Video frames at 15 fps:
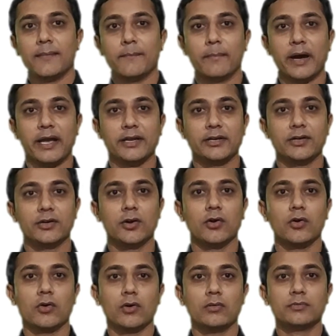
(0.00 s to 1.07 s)
minor
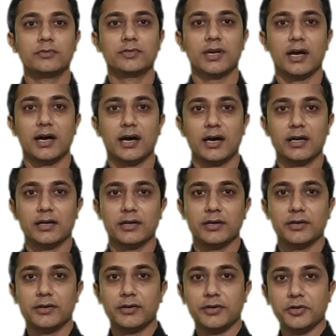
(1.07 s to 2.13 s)
lobes
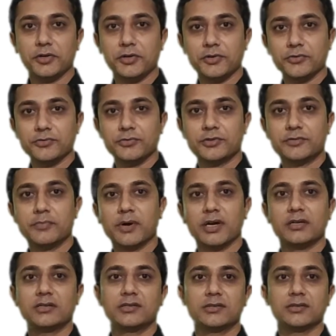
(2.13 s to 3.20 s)
are reduced
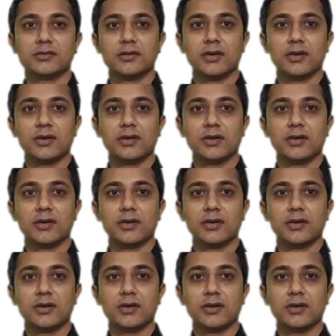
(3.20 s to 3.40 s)
much,